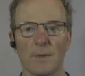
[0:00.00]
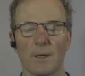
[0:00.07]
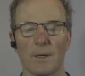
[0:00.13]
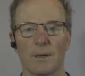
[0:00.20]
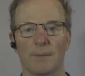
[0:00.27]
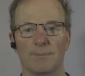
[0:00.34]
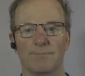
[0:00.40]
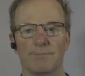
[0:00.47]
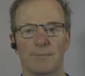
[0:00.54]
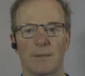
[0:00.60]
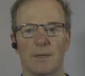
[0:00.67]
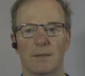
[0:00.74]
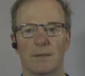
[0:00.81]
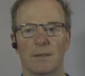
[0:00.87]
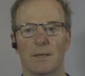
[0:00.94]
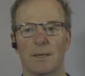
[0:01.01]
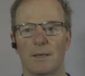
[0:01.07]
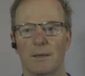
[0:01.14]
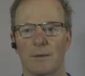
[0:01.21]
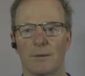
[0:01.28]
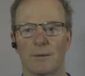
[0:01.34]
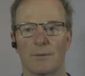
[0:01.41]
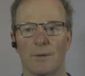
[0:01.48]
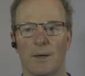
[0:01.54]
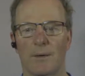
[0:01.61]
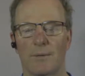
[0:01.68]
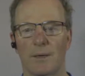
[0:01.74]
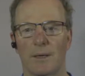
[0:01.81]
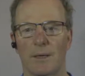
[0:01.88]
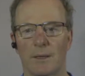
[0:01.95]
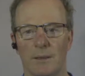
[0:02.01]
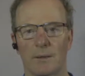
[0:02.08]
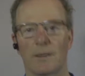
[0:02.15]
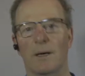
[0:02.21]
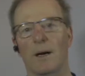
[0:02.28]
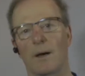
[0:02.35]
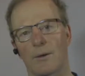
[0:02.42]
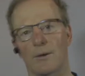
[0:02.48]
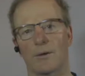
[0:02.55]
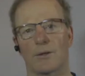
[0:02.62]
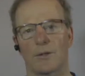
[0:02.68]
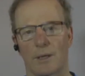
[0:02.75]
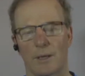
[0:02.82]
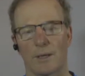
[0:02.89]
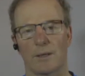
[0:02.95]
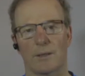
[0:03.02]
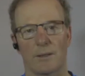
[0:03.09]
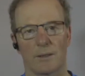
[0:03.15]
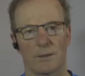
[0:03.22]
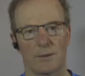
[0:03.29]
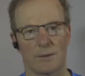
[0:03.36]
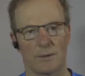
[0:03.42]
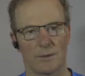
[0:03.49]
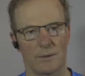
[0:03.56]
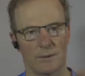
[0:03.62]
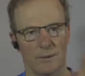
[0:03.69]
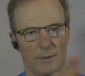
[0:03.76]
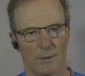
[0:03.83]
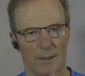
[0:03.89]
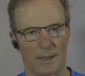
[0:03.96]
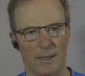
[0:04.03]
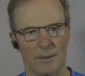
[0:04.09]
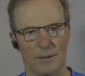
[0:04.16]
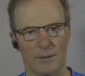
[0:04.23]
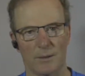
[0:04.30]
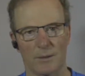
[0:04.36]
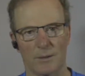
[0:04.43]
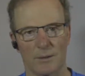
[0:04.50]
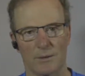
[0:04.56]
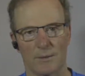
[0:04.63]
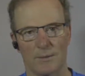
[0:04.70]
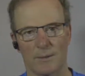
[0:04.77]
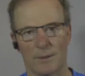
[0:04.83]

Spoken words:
I studied under Ravi in other settings. His last year,